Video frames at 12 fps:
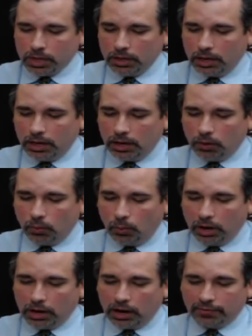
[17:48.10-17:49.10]

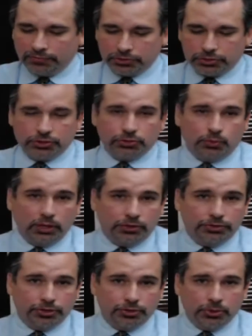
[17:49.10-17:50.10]
What officers
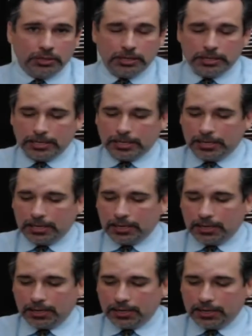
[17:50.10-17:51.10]
will do
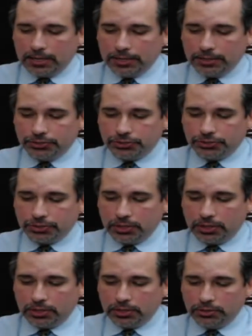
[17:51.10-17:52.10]
is
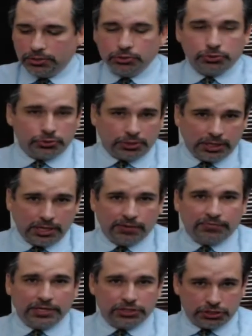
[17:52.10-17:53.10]

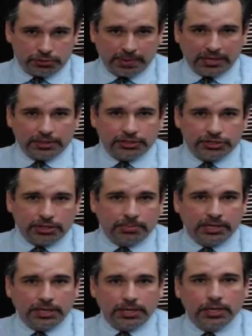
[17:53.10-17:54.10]
usually, if they suspect that
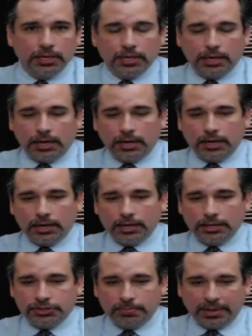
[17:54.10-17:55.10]
somebody
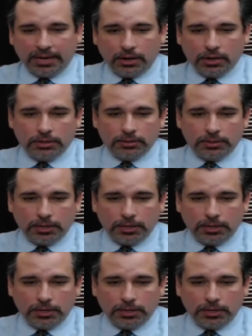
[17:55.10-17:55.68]
is impaired